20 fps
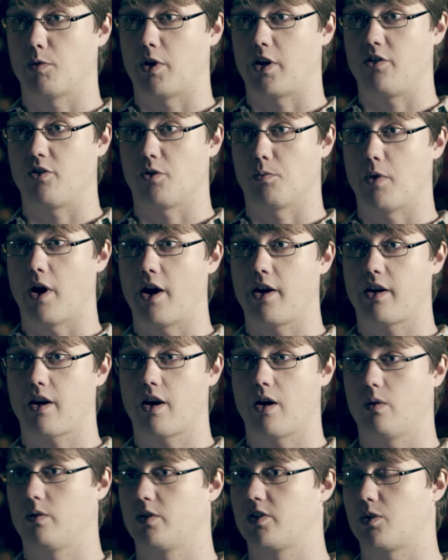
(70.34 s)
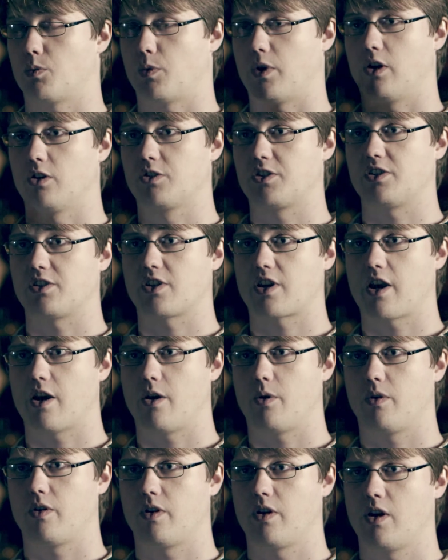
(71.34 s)
money from my account to someone else's
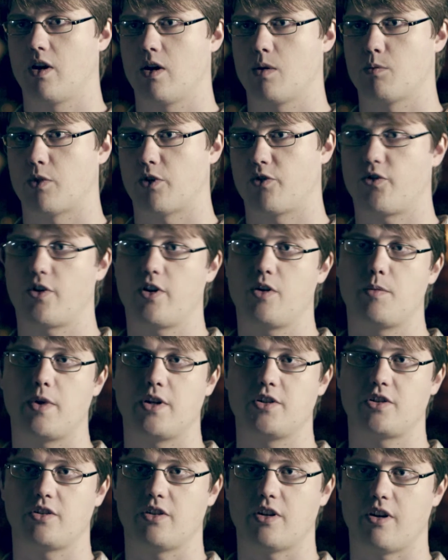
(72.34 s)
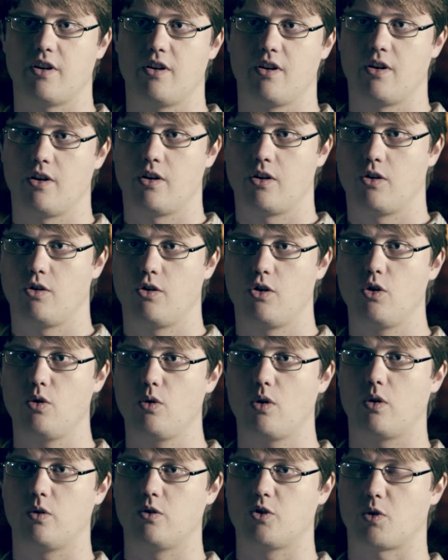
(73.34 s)
account. But fundamentally,
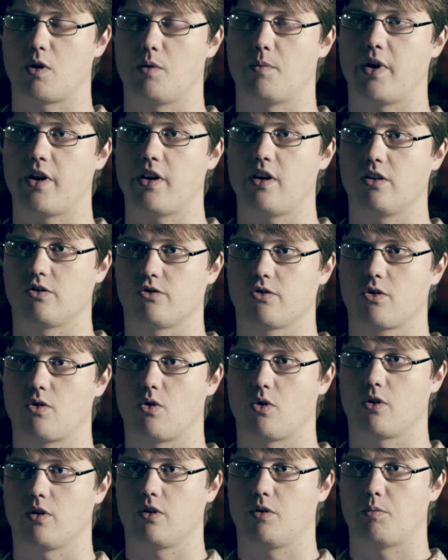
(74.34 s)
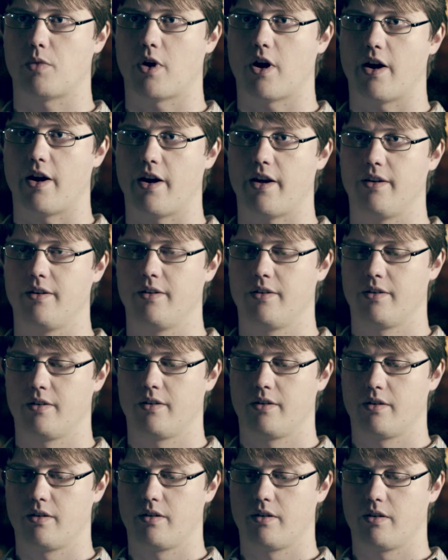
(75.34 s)
who owns what money is recorded by
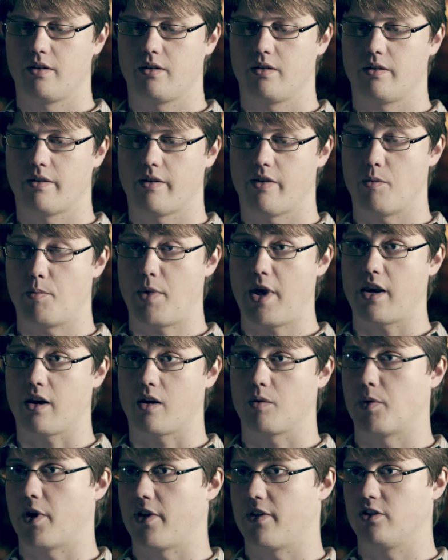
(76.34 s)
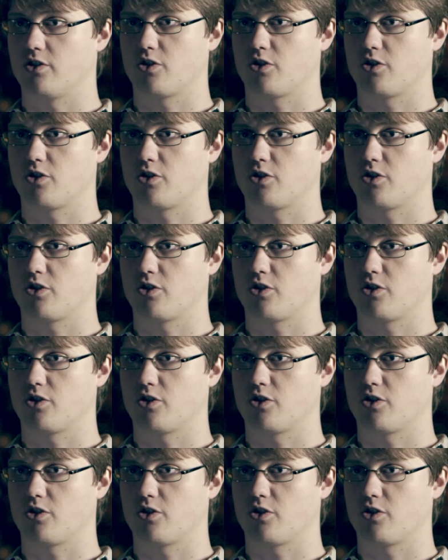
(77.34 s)
the bank, by the